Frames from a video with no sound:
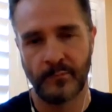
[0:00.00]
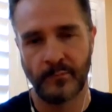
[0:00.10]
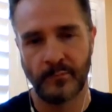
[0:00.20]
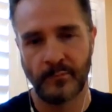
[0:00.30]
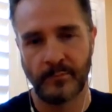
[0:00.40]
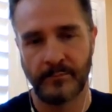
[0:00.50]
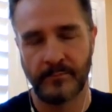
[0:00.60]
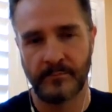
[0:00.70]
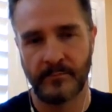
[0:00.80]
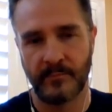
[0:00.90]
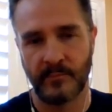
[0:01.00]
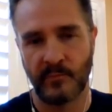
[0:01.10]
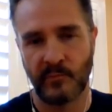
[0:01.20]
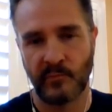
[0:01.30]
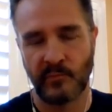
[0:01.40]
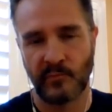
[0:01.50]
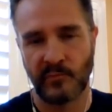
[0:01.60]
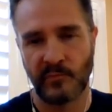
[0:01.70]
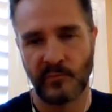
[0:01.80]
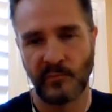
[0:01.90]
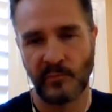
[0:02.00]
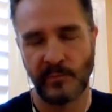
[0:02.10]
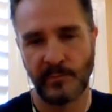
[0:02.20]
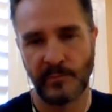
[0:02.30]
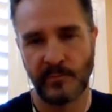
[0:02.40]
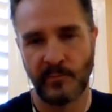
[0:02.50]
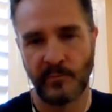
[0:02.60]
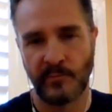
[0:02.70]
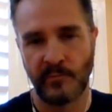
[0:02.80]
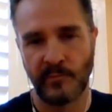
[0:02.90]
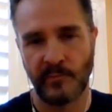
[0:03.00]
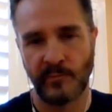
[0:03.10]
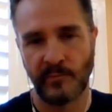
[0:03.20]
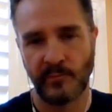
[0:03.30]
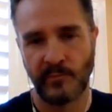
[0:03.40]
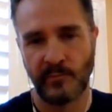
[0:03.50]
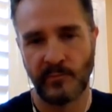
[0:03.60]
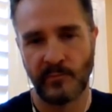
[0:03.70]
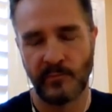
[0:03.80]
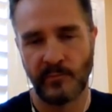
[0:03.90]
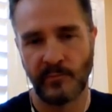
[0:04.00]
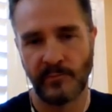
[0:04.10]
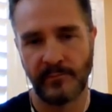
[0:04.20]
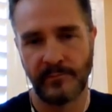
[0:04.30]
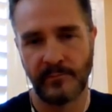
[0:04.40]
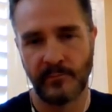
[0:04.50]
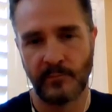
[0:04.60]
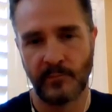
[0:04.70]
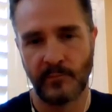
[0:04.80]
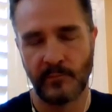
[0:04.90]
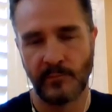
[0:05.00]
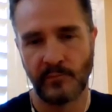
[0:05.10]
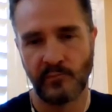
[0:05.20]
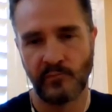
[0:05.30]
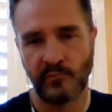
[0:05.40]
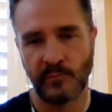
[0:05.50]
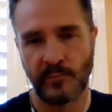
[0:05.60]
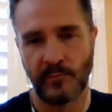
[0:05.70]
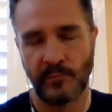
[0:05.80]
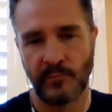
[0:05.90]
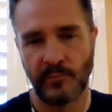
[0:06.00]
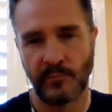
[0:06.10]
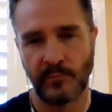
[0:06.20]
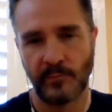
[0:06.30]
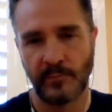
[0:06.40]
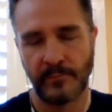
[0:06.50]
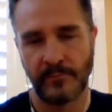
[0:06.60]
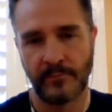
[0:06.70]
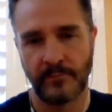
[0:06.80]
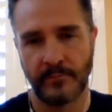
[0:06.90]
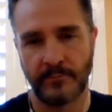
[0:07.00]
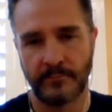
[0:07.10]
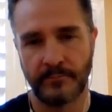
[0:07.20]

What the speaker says: No words are spoken by the person on screen.